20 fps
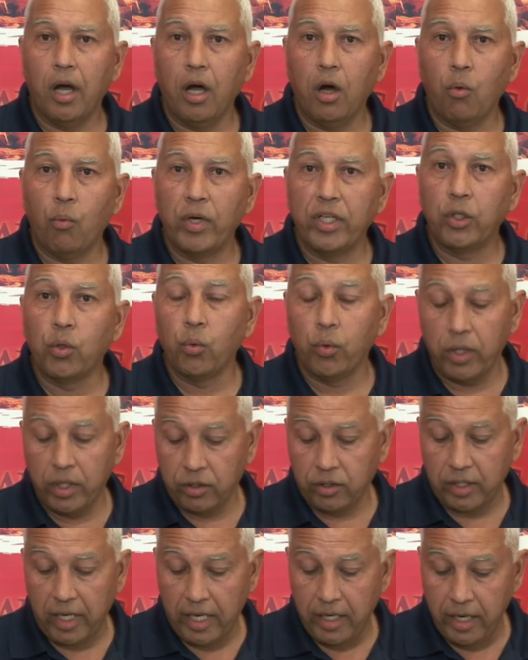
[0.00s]
we do
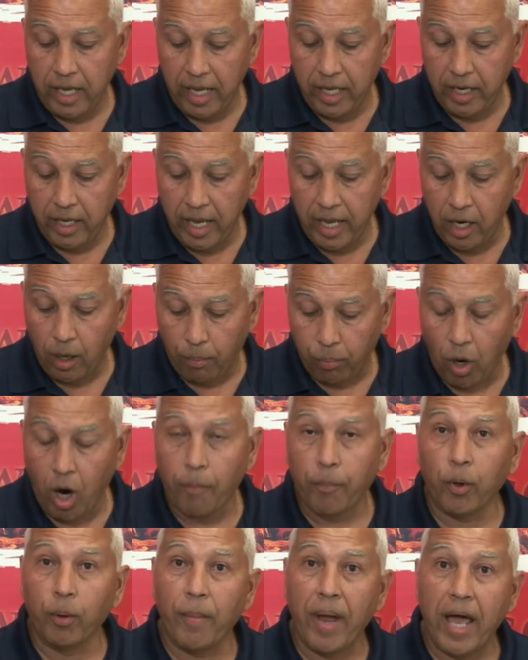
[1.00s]
this in a
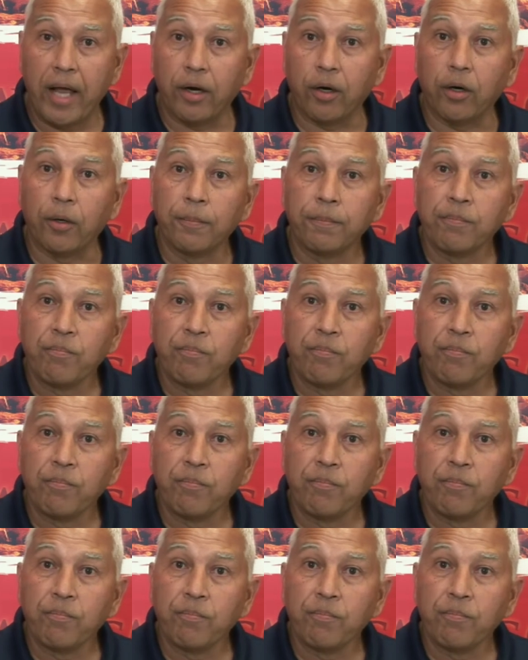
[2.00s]
proper manner.